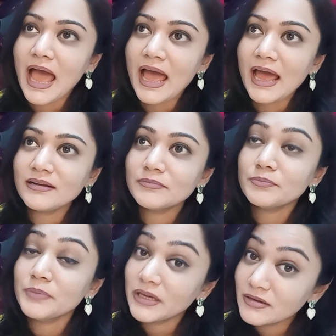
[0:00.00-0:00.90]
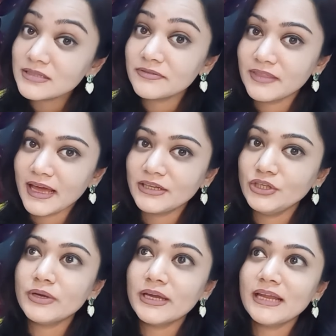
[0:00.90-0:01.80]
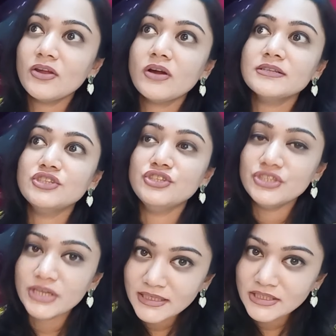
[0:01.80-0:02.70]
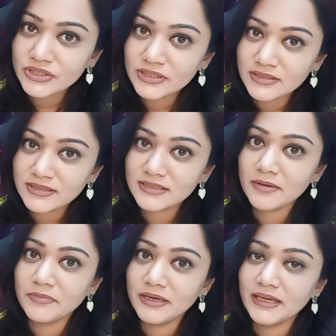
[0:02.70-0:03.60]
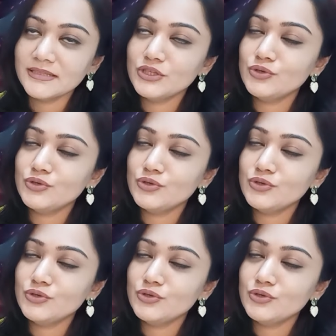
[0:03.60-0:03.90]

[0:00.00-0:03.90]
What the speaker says: And because of that, you cannot judge somebody else.